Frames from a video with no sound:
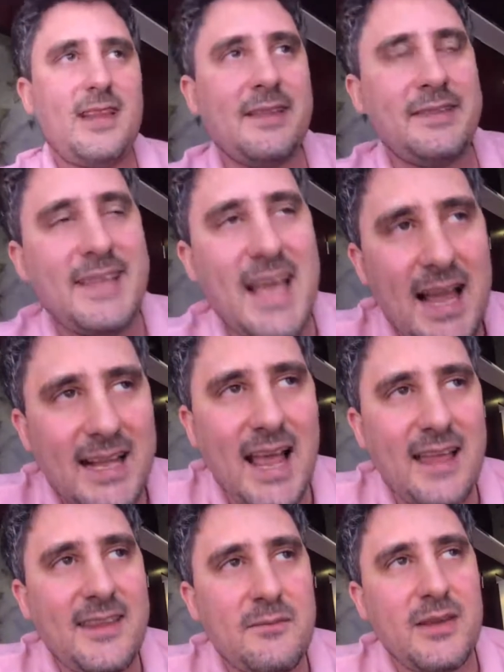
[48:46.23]
the
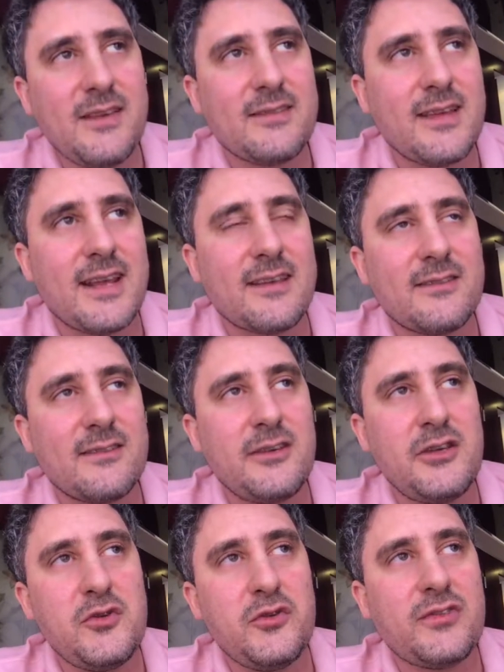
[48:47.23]
academy is an
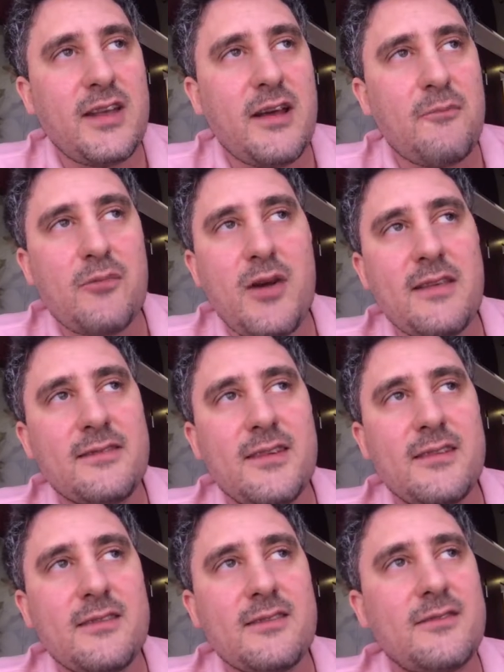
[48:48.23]
excuse and a
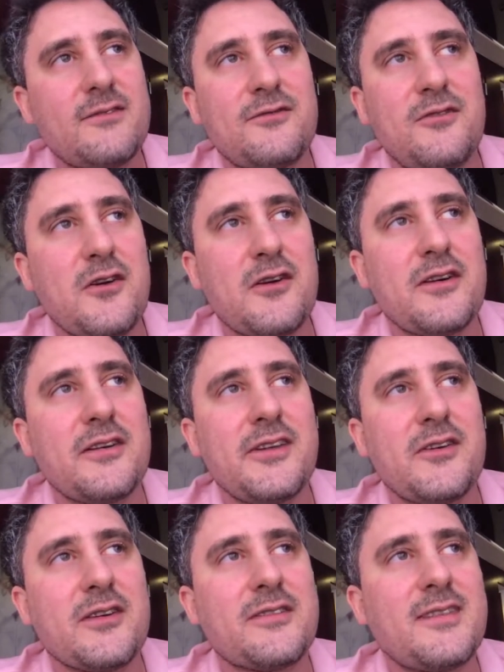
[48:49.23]
present for
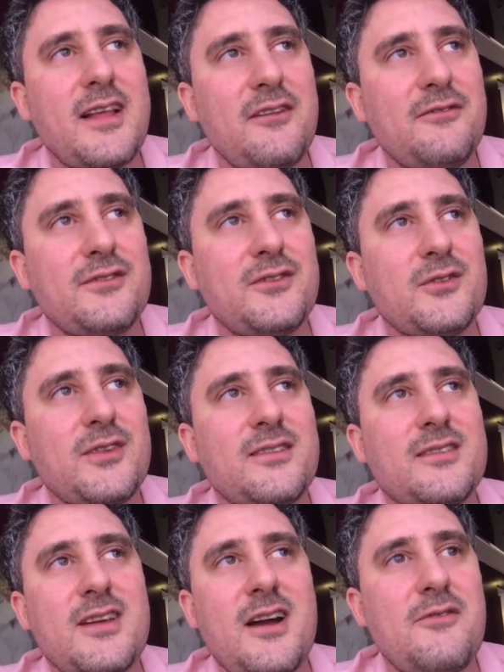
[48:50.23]
yourself to
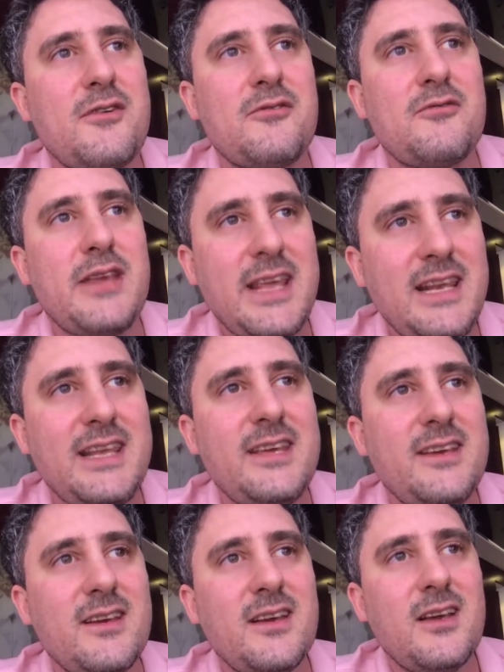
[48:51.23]
discover
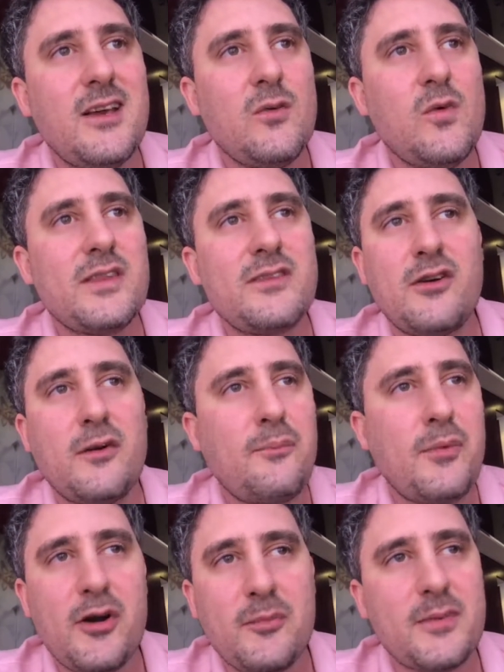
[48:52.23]
really what your
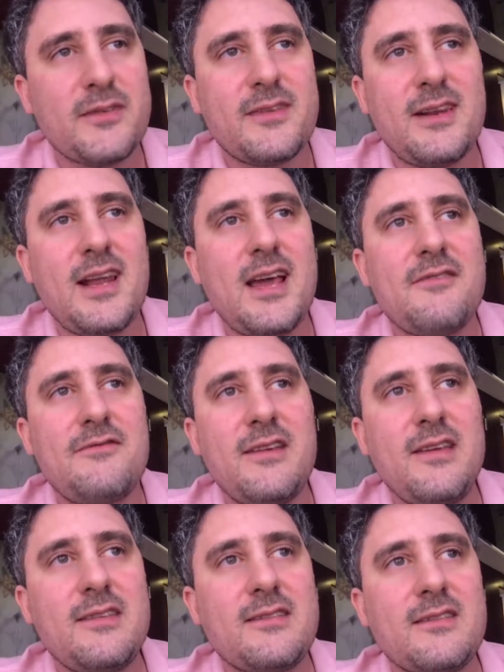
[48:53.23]
purpose in life
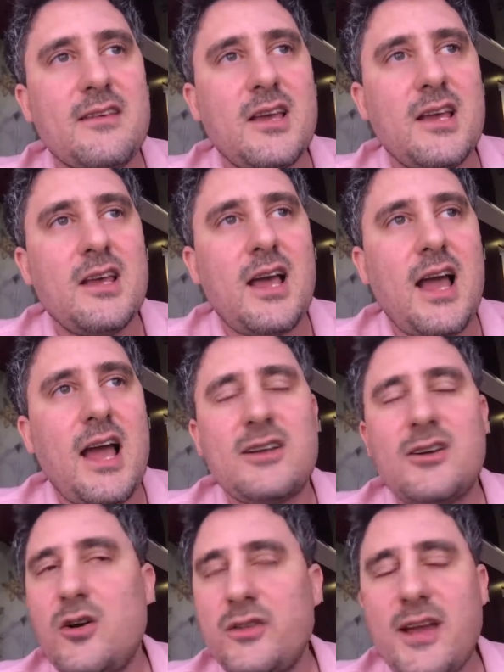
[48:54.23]
is, and
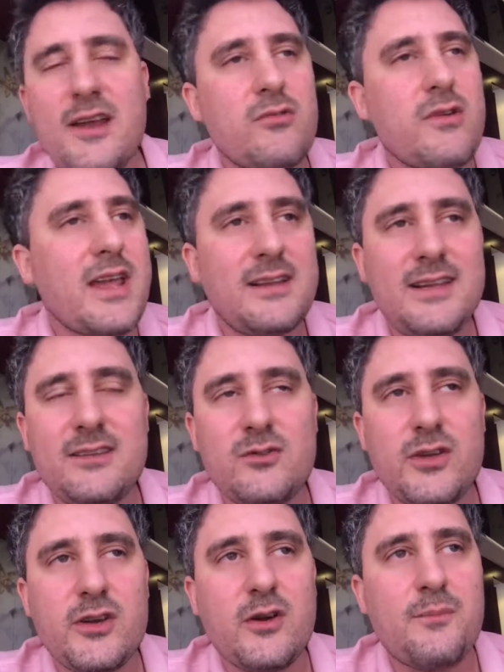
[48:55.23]
go directly to
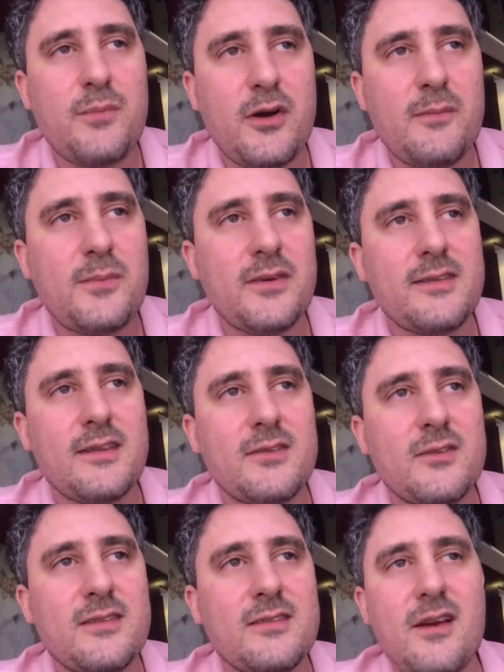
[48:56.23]
your purpose and
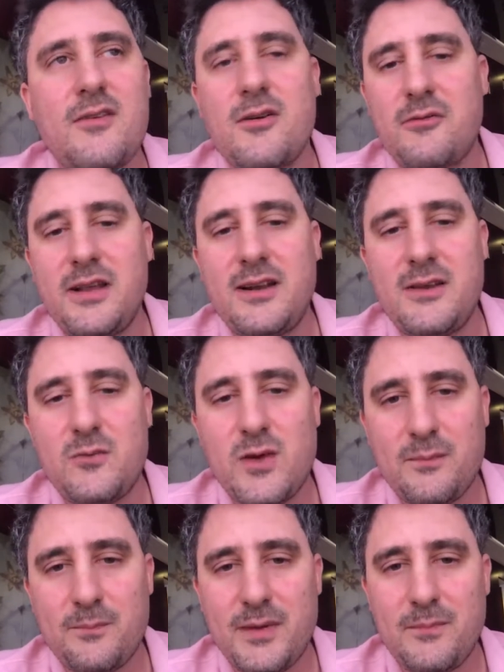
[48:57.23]
to discover really
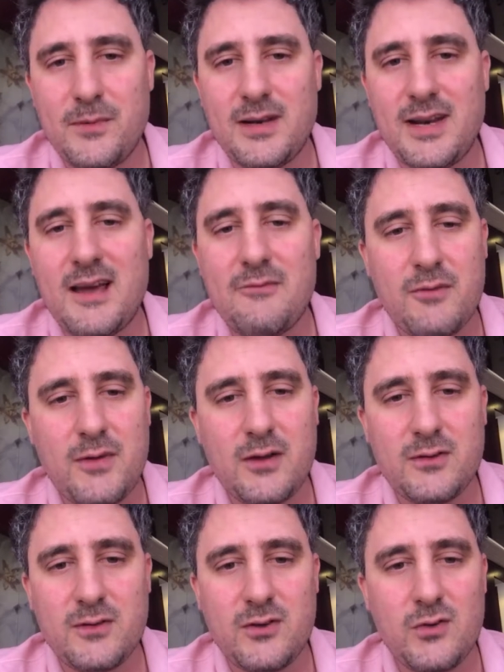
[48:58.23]
what people love
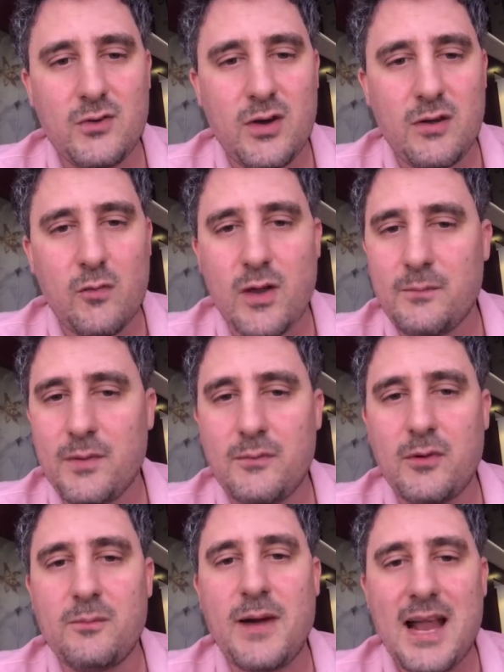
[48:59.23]
about you and what
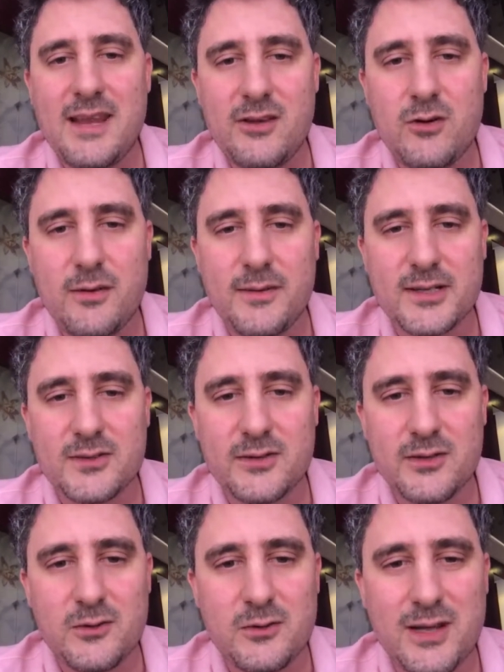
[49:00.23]
people value about
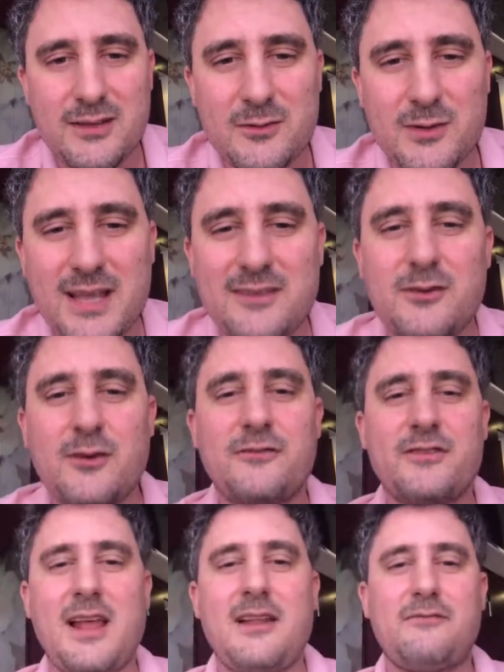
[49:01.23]
you, and to get your
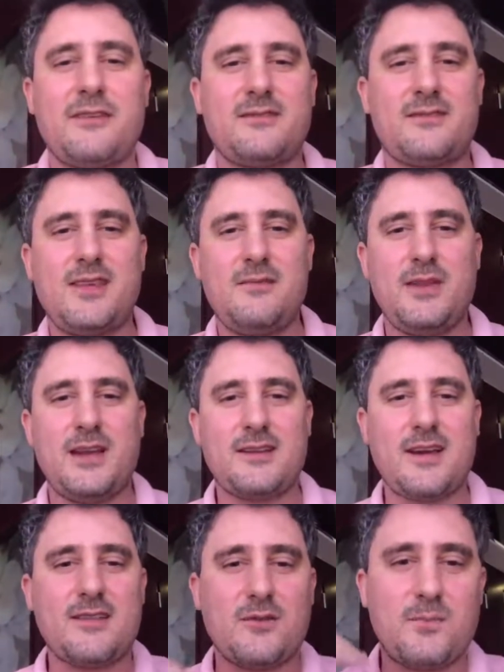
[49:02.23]
self-esteem in
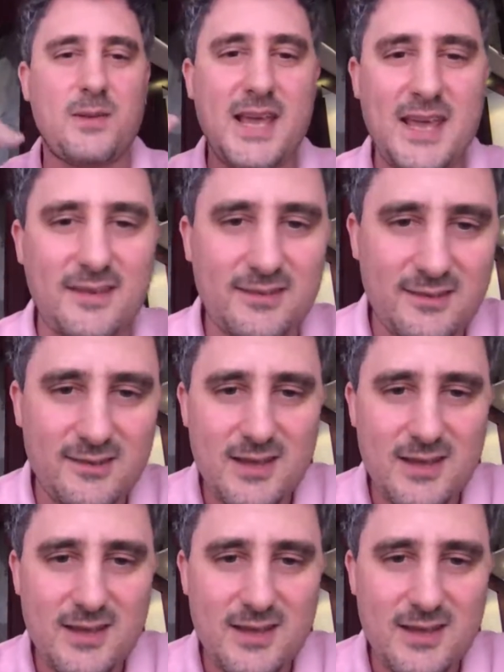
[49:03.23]
another place.